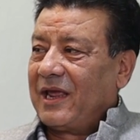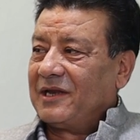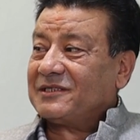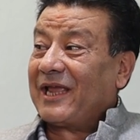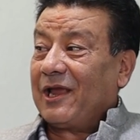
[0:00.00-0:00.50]

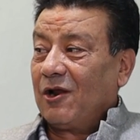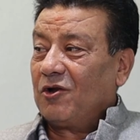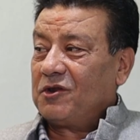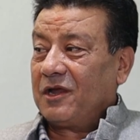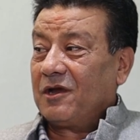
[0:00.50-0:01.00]
and
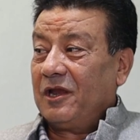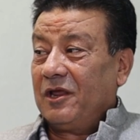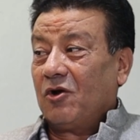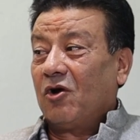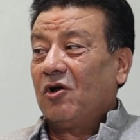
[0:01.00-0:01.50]

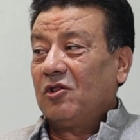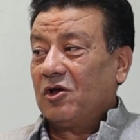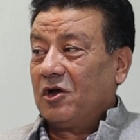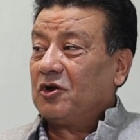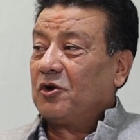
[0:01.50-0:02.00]
psychologically all
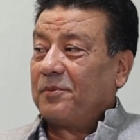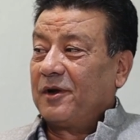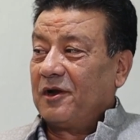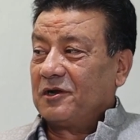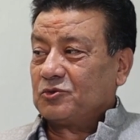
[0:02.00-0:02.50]
the
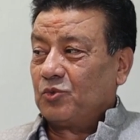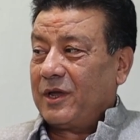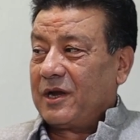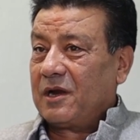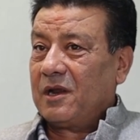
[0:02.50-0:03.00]
entrepreneurs
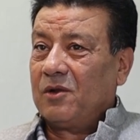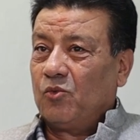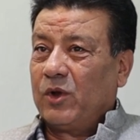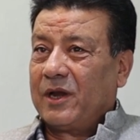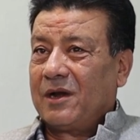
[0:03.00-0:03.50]
were
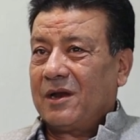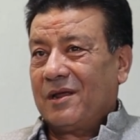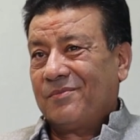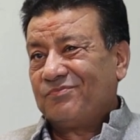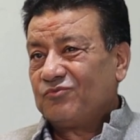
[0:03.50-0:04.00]
were
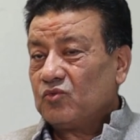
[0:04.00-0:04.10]
uh,